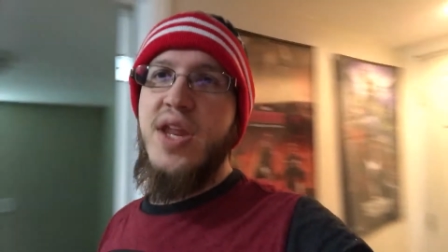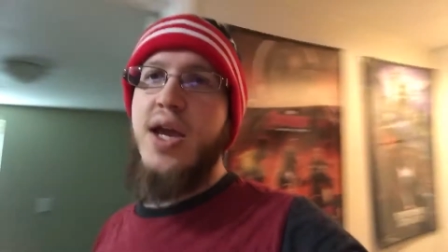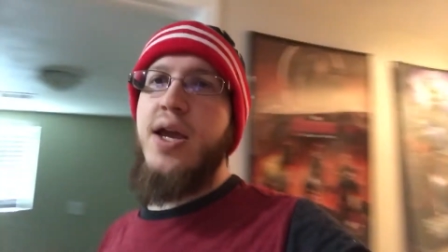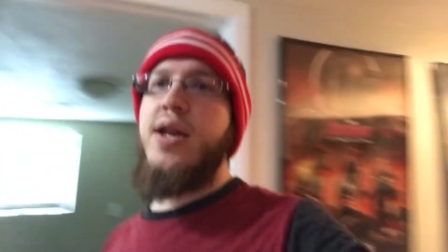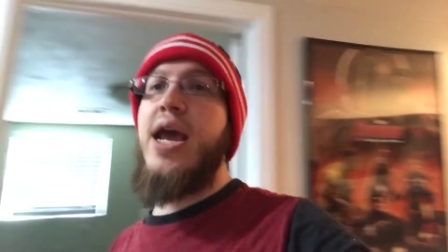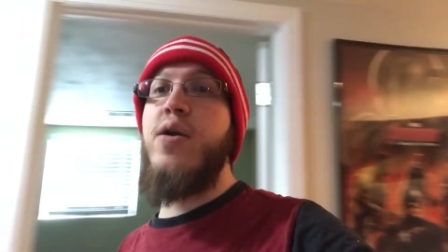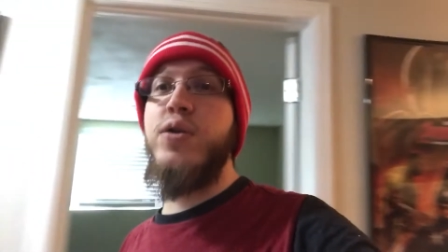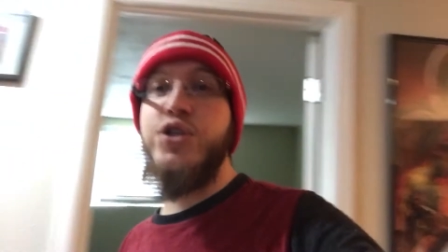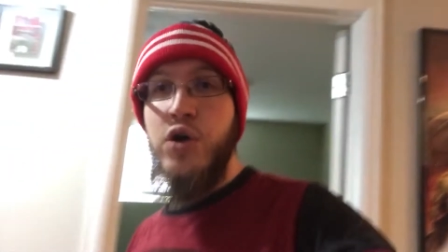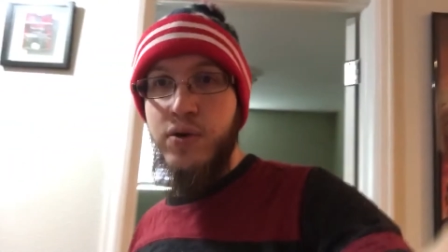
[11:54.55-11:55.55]
in
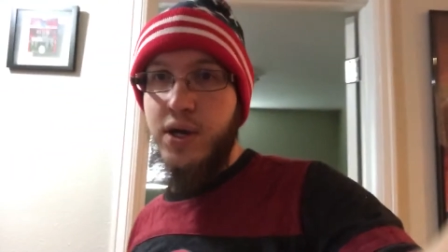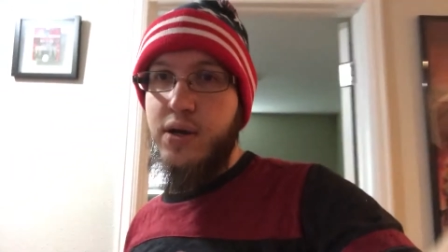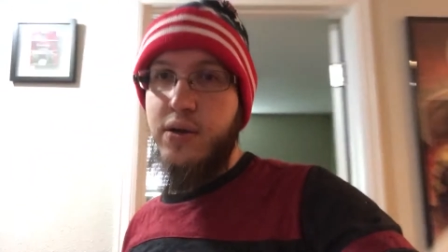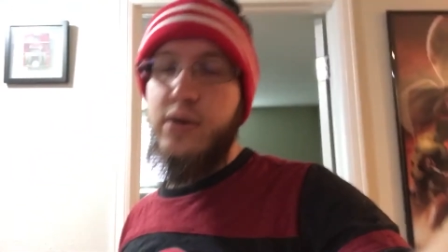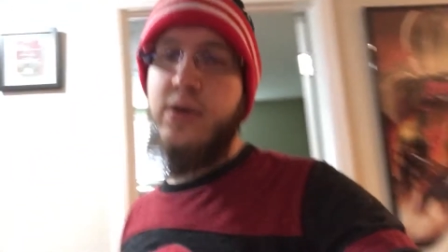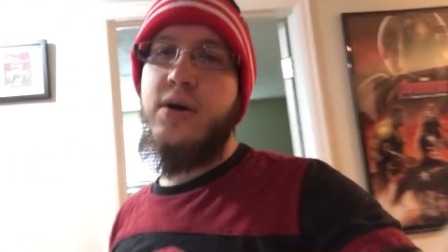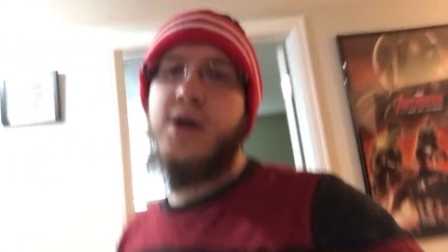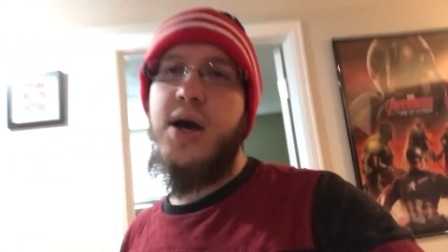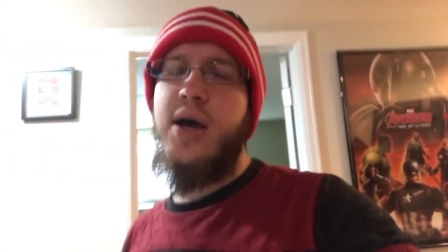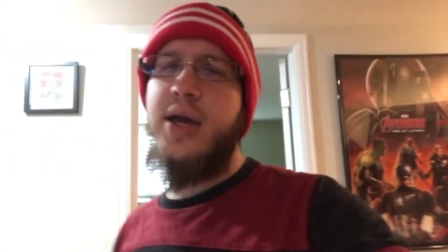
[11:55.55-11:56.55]
Arizona,
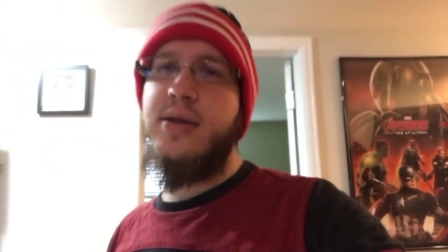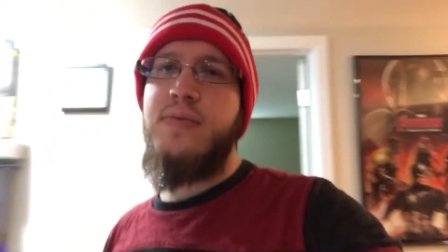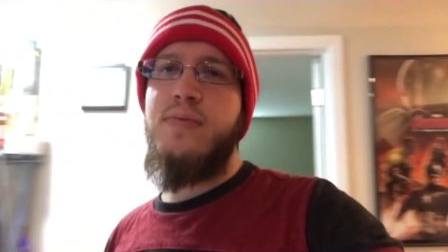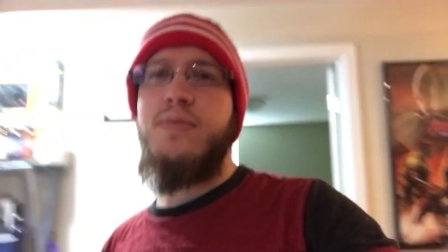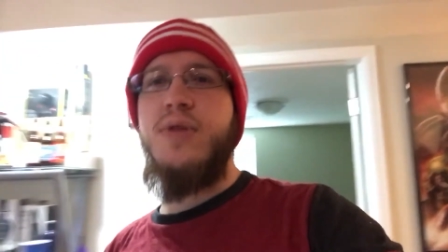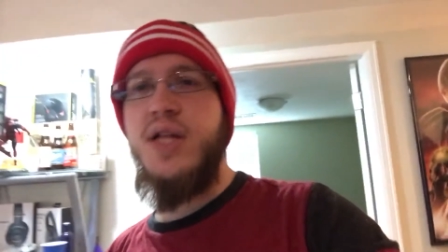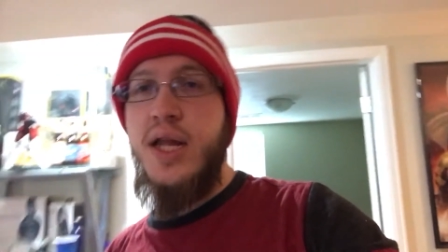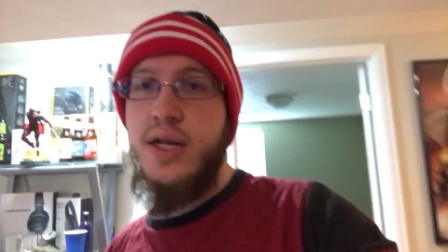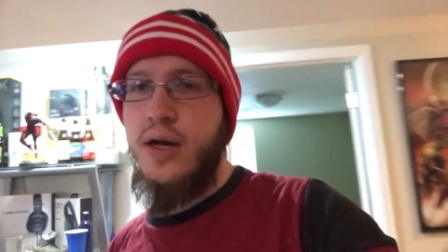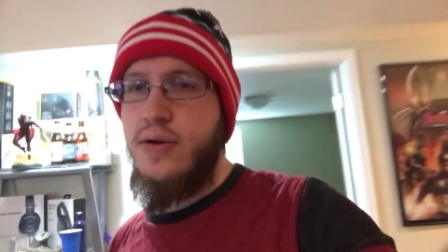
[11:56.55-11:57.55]
uh, in
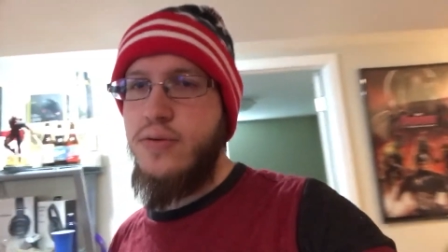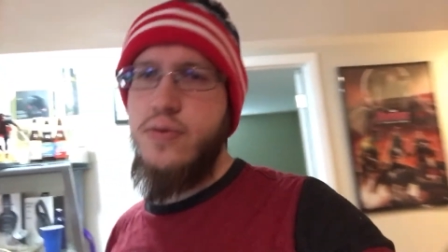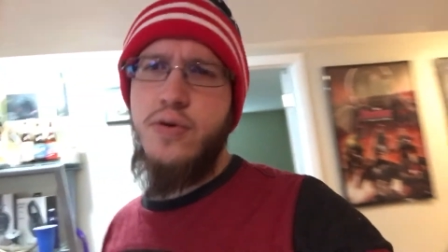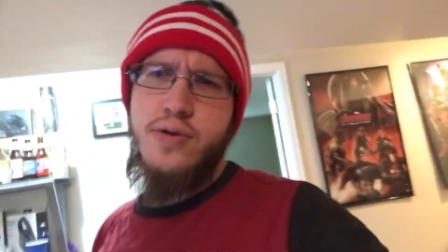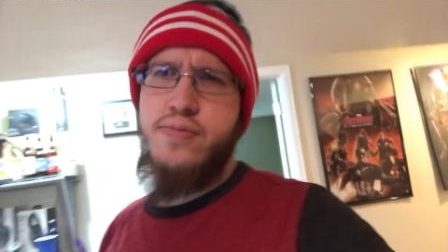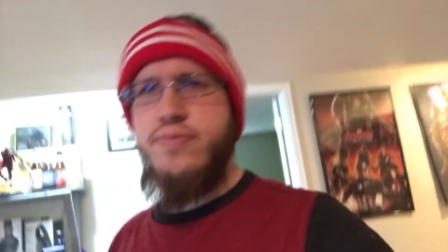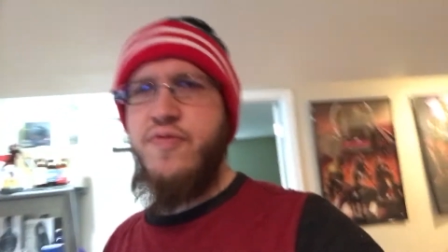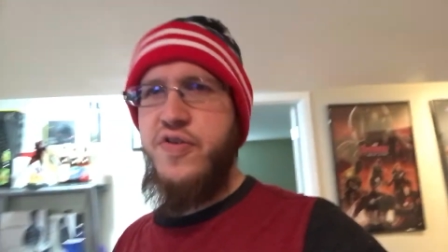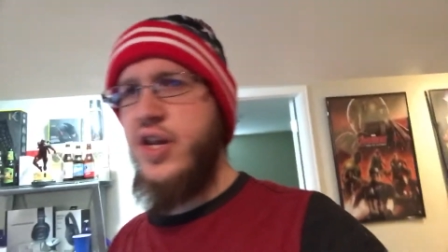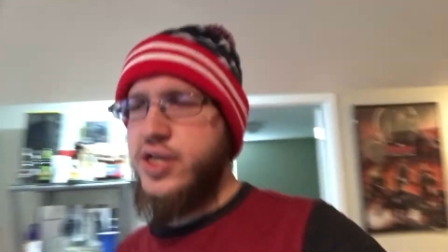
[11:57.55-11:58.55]
Glendale or
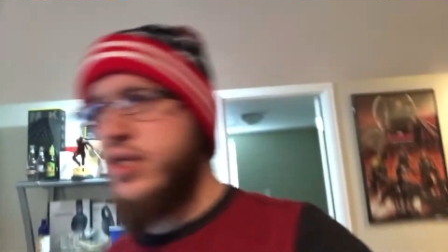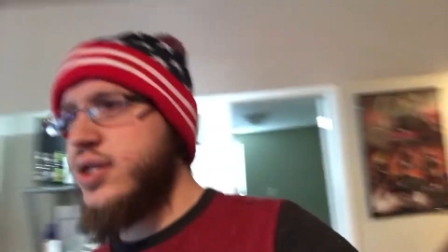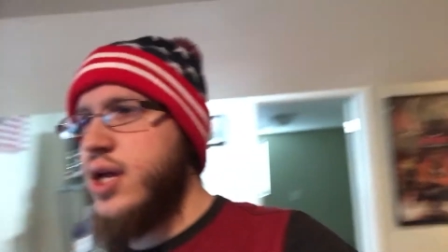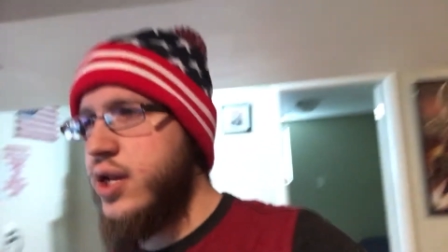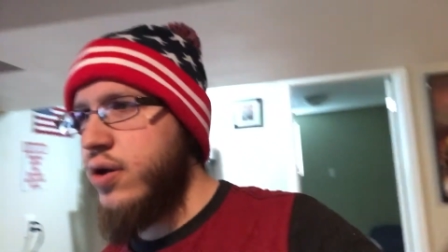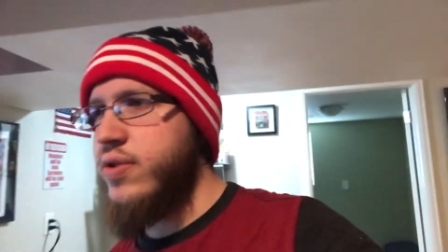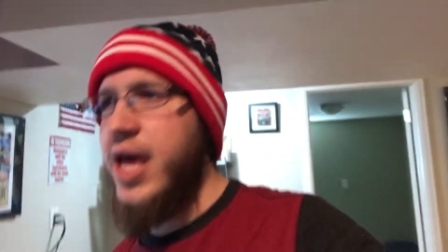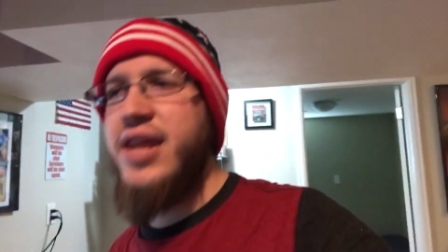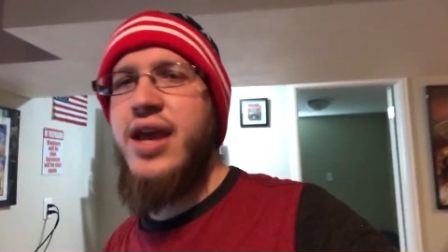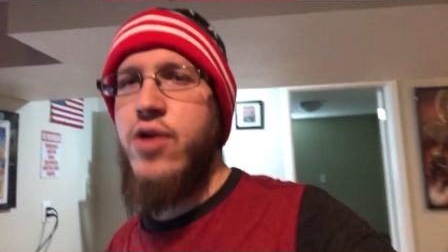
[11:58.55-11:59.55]
Phoenix, Glendale,
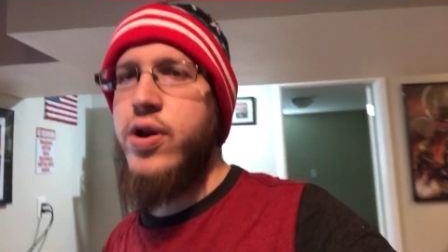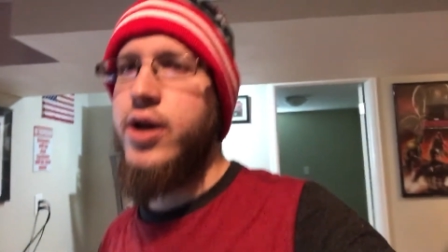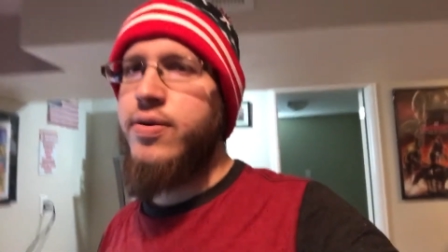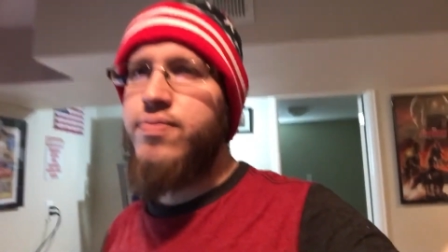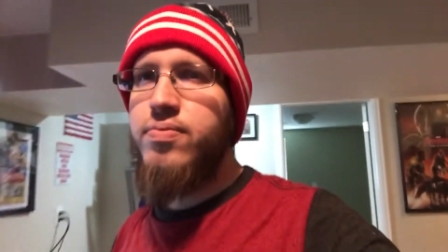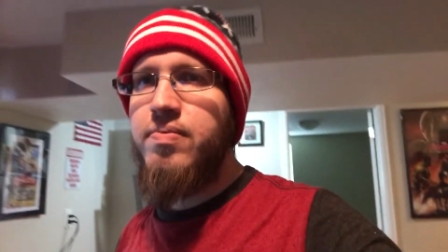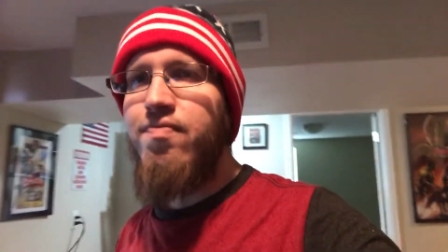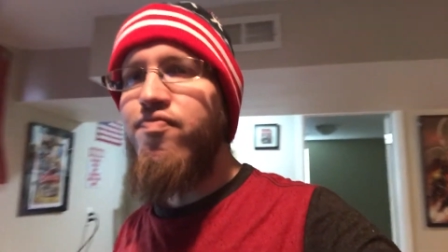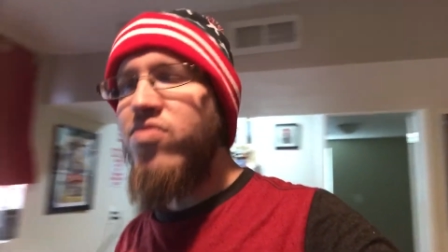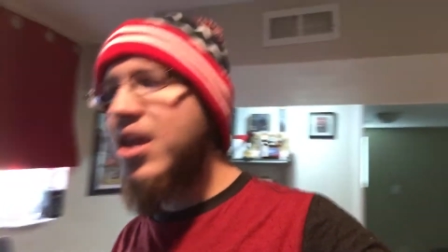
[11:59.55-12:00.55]
that area.
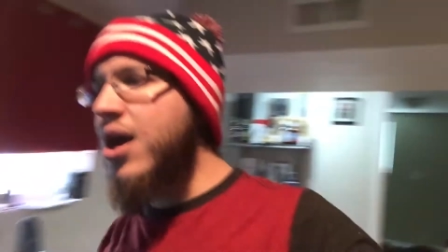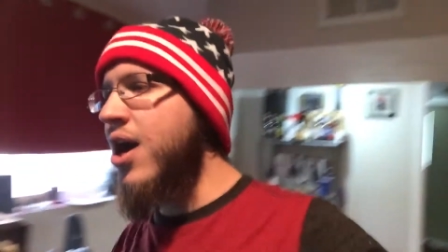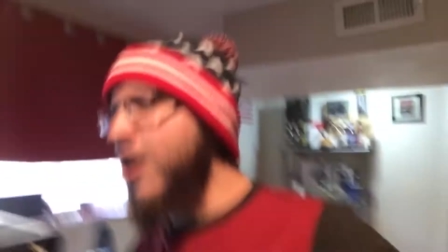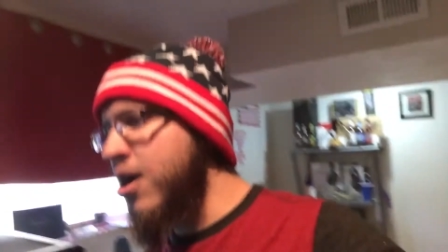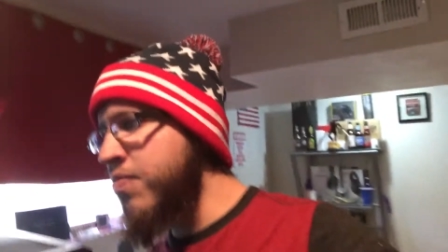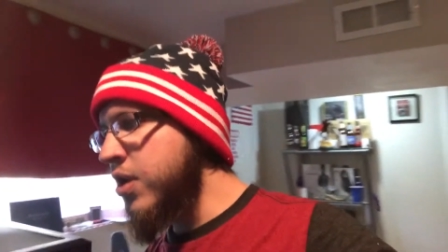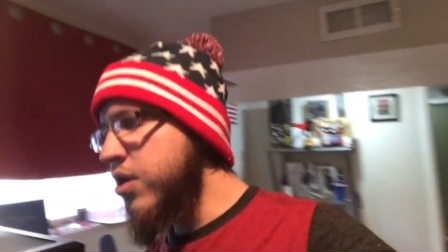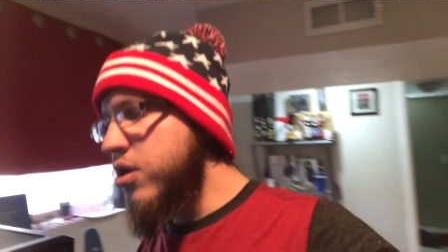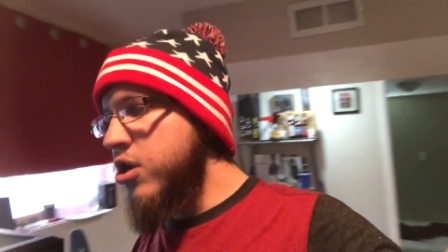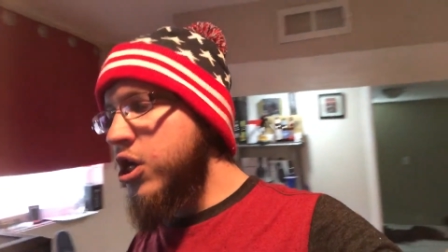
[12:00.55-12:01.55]
Um,
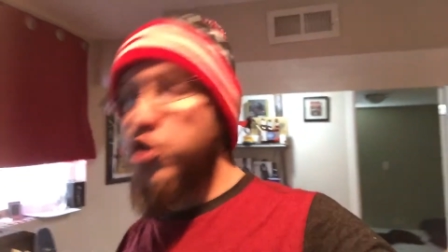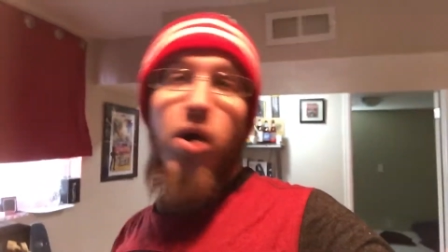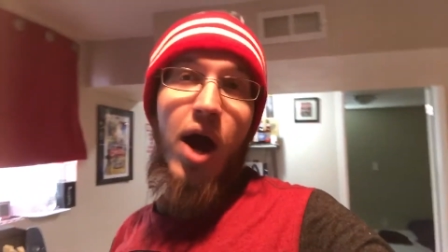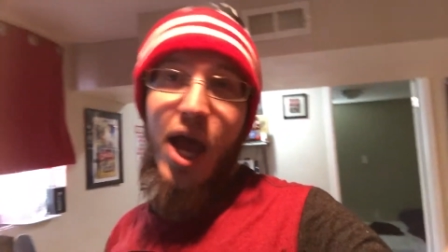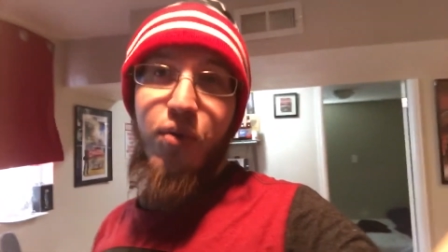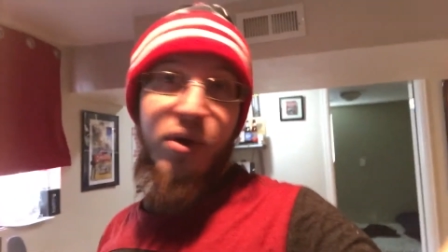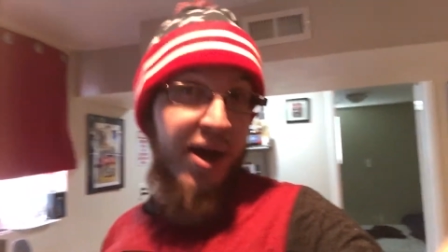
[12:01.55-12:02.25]
so I will